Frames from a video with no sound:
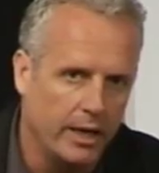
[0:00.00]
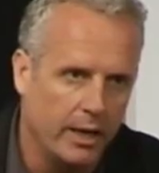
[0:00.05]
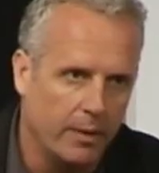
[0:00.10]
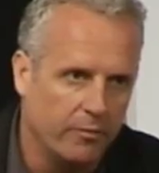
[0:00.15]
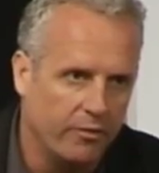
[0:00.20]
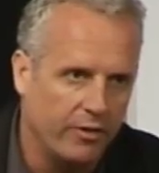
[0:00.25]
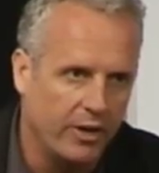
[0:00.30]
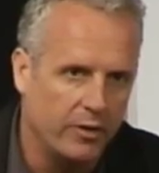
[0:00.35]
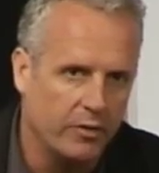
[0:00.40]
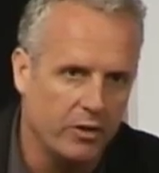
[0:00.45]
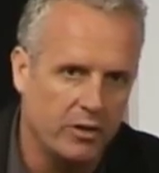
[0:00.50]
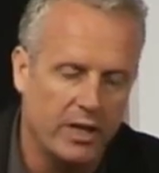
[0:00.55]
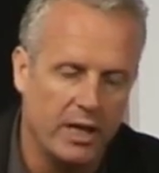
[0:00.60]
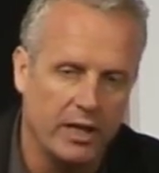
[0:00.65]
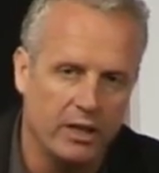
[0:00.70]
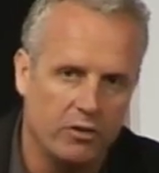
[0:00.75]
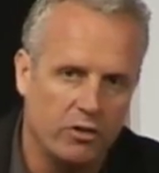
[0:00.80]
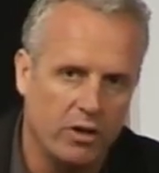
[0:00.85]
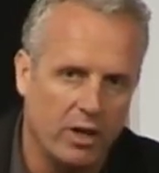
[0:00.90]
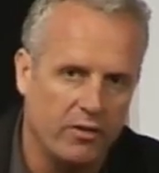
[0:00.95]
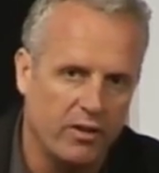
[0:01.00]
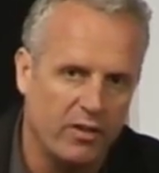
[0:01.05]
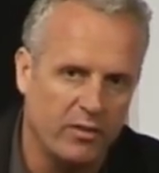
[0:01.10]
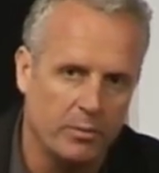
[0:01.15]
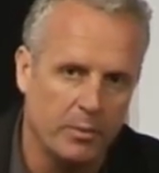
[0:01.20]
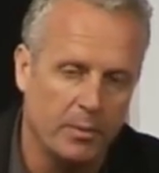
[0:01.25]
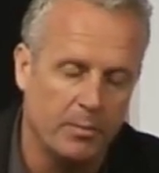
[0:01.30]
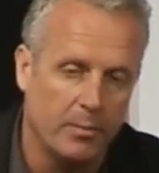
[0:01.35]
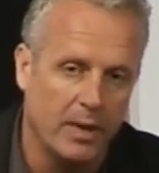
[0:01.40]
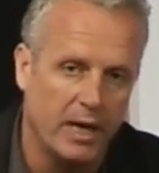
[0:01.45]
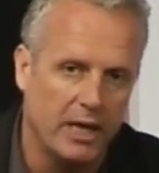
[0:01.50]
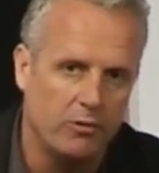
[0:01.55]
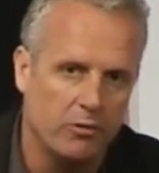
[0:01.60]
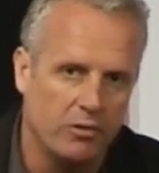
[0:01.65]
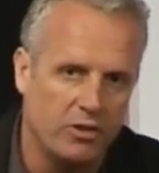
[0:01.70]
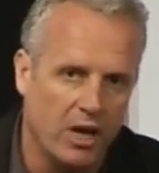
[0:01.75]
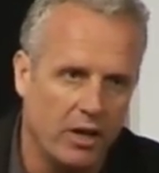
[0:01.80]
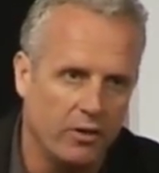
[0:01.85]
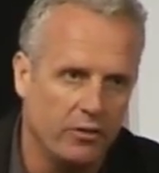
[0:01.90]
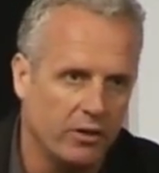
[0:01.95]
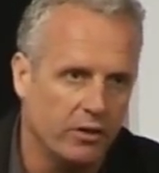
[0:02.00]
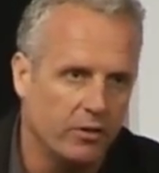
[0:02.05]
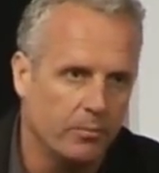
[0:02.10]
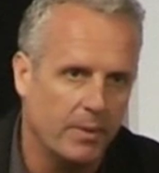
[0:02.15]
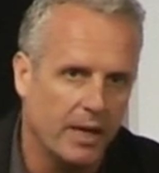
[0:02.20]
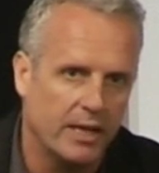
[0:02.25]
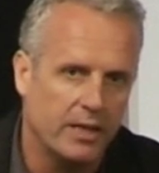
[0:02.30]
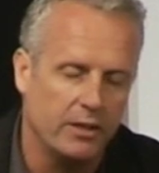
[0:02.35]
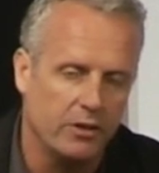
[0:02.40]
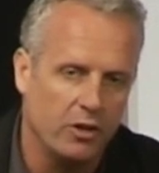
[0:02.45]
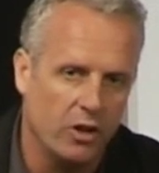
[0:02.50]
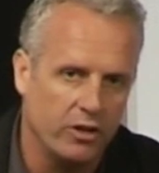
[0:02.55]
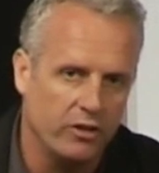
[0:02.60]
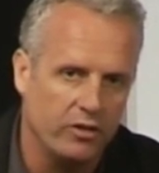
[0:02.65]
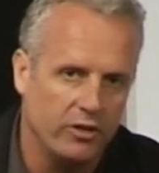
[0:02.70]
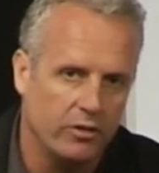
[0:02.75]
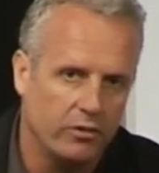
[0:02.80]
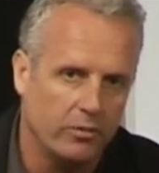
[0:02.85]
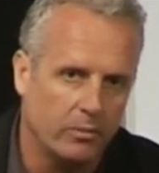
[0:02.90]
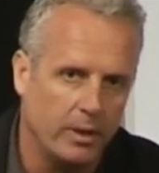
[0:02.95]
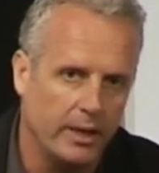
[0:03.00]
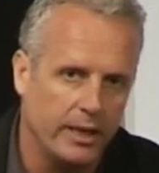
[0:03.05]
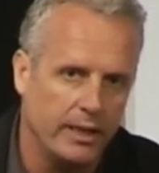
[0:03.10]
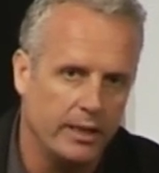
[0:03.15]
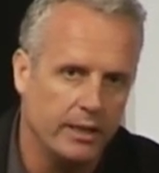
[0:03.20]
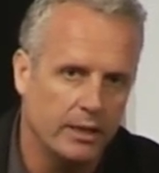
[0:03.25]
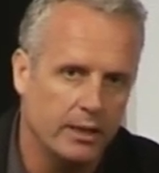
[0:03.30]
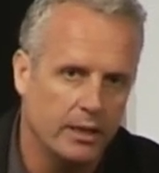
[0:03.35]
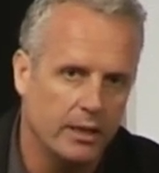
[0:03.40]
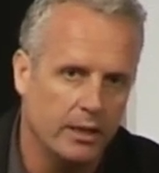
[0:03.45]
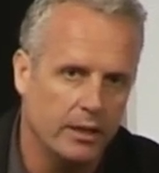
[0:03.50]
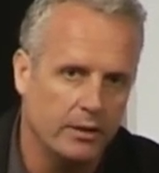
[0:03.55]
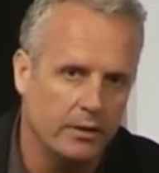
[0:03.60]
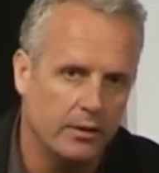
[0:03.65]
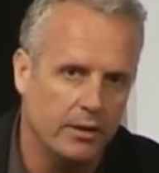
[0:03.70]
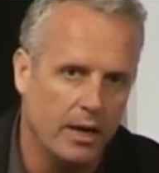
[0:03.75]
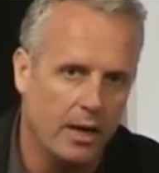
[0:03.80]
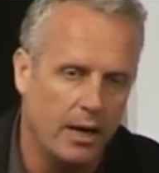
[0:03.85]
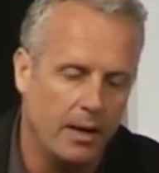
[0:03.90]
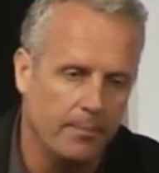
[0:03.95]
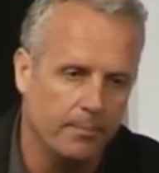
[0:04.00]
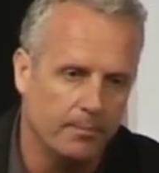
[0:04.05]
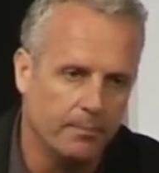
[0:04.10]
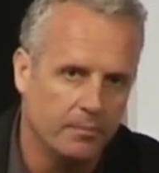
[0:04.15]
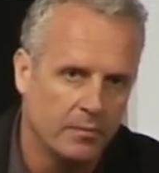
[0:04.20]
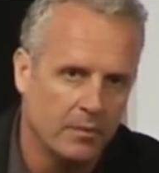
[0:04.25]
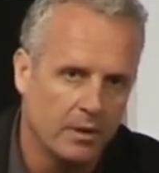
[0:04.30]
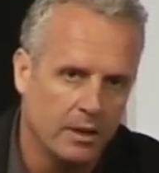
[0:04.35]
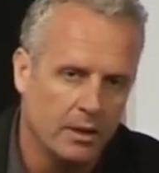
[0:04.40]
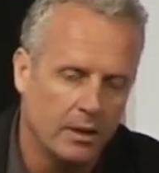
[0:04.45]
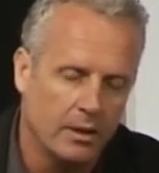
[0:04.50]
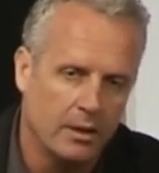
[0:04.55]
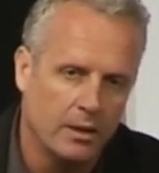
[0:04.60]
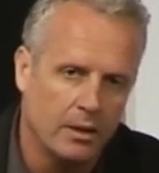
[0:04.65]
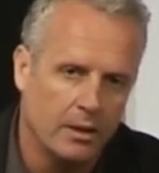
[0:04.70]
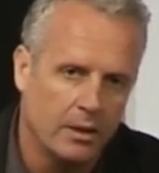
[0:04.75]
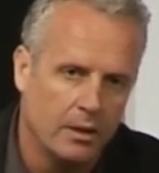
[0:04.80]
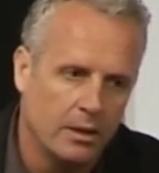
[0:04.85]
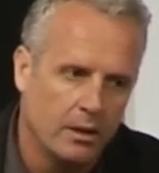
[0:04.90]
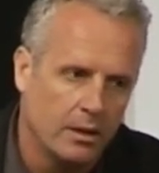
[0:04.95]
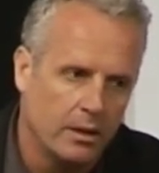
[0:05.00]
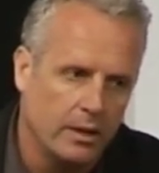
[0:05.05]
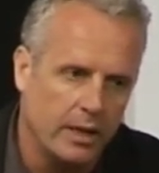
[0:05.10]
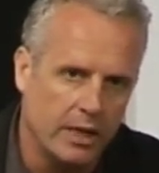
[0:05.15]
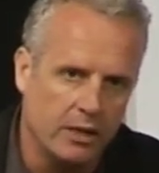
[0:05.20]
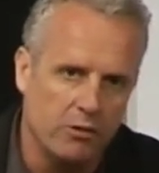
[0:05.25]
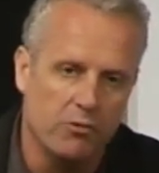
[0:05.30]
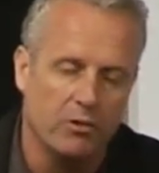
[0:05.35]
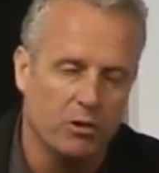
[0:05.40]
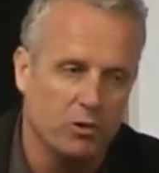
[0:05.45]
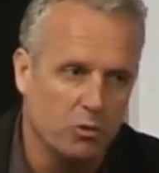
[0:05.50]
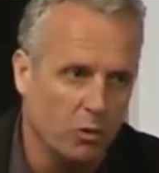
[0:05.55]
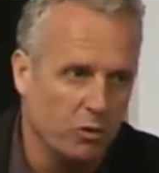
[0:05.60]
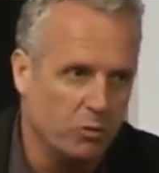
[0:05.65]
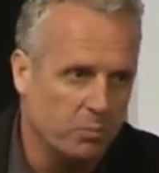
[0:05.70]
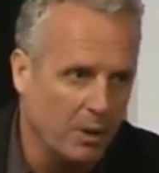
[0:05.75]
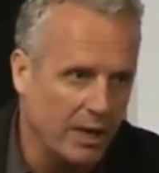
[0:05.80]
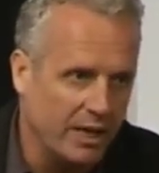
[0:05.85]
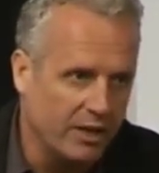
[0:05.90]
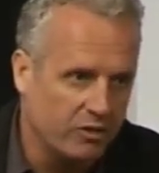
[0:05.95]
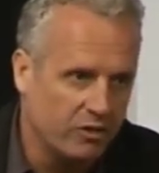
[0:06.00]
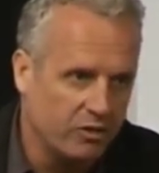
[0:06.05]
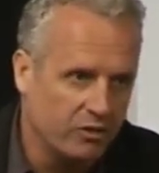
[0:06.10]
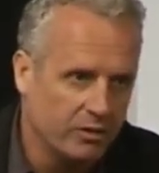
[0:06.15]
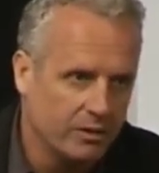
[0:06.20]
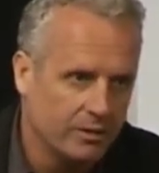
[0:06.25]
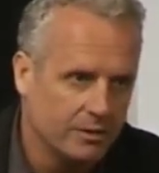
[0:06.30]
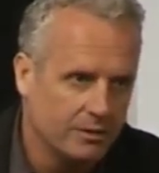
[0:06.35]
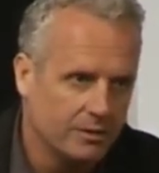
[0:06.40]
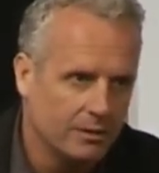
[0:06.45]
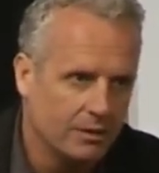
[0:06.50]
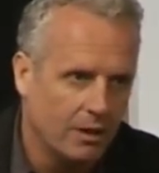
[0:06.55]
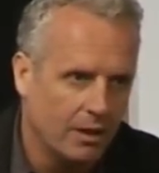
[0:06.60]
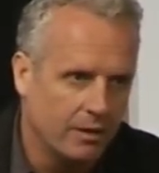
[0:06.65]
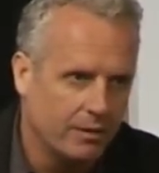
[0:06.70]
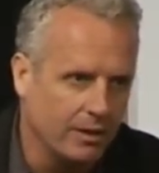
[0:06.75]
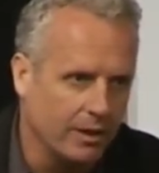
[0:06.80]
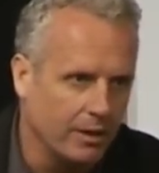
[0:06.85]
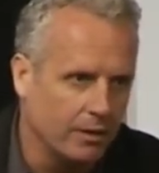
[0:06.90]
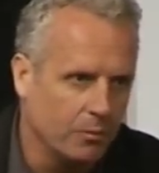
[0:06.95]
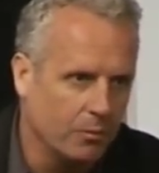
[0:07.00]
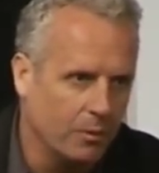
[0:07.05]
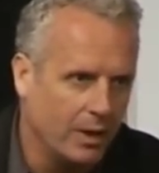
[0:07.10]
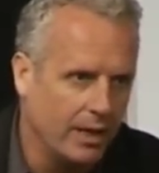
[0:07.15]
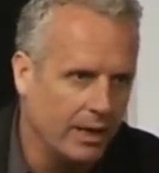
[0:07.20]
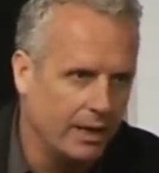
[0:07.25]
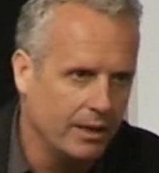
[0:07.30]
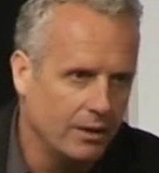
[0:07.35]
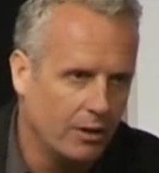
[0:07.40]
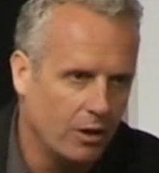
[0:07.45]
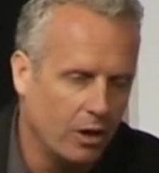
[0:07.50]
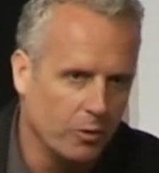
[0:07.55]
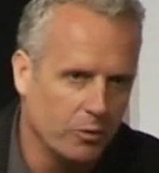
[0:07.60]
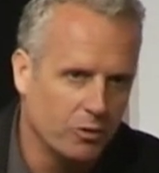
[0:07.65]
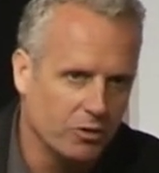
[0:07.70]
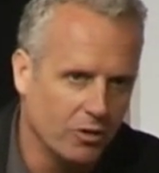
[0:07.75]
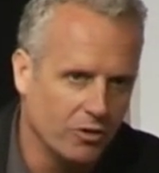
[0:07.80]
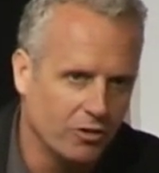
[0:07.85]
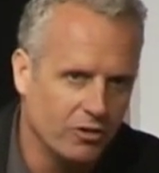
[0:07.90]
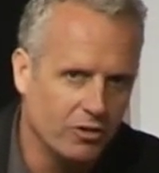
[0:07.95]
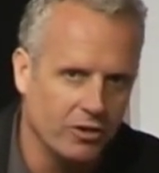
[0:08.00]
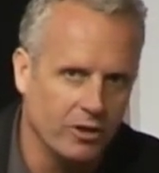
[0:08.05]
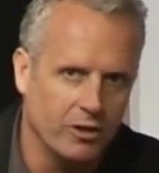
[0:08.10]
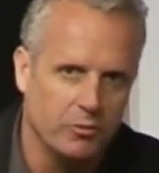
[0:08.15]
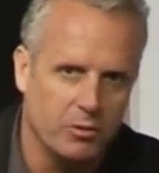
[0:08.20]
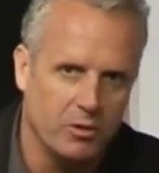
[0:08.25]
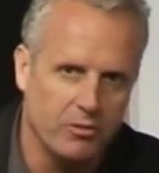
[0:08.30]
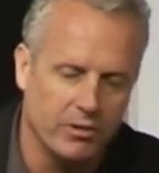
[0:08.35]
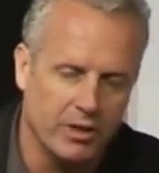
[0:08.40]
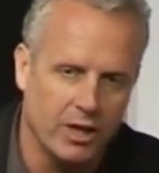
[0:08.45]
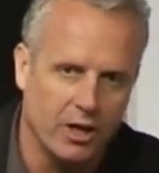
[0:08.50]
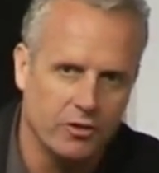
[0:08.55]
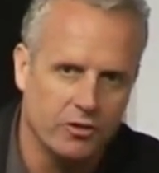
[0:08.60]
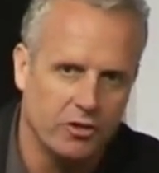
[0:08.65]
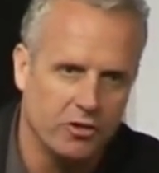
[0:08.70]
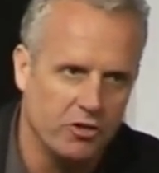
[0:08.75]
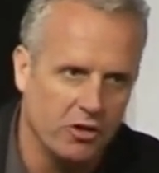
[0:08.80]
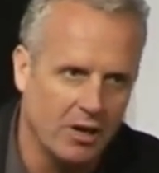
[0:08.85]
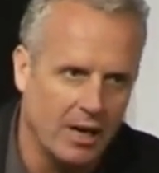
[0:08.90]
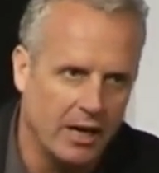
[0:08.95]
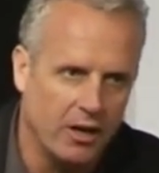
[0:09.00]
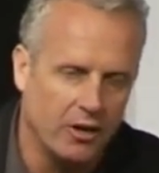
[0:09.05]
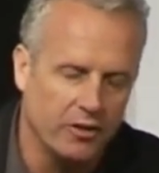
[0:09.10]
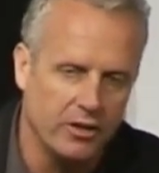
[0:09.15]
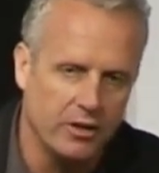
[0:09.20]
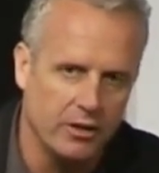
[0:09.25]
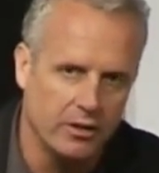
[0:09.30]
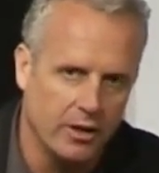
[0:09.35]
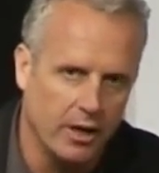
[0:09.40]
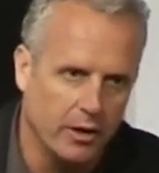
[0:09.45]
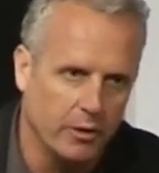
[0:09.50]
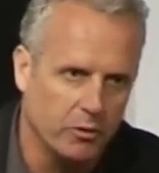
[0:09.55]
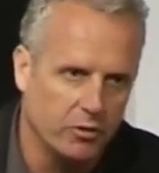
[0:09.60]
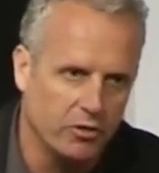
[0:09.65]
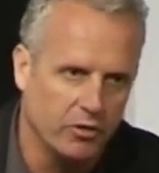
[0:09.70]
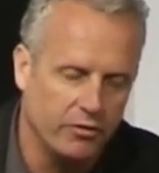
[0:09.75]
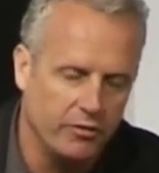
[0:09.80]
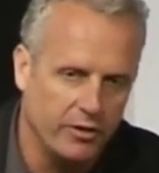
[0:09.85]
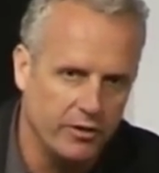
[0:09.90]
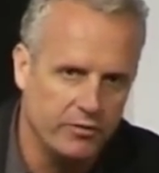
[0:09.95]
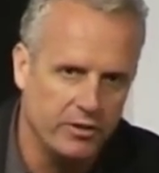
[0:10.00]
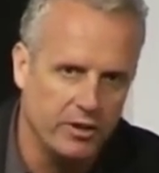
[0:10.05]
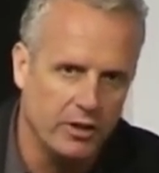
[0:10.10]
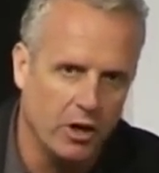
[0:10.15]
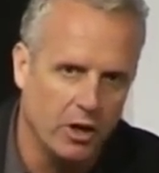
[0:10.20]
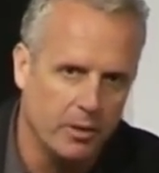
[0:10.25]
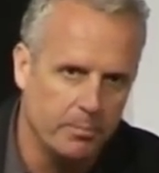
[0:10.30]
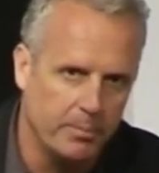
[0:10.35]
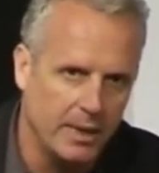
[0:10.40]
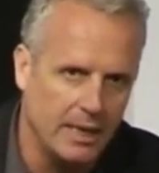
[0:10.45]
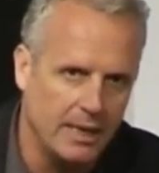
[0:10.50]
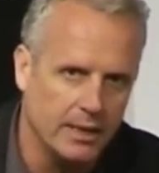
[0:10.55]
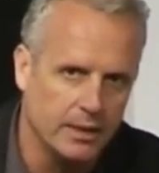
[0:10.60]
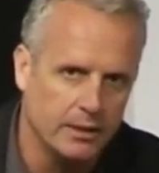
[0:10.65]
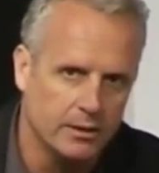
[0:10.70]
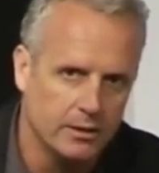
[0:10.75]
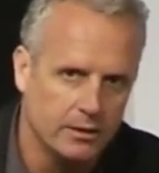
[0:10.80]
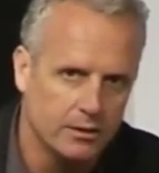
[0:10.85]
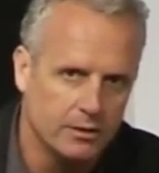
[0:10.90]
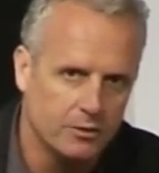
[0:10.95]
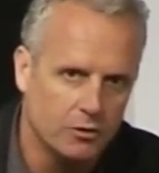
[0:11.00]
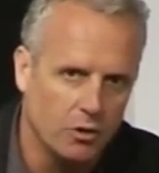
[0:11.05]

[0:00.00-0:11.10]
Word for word: I um, founded King of Shaves, having been made redundant back in 93, and um, ignorance was bliss, I think, where I was concerned with regard to Gillette. I didn't know it was a $59 billion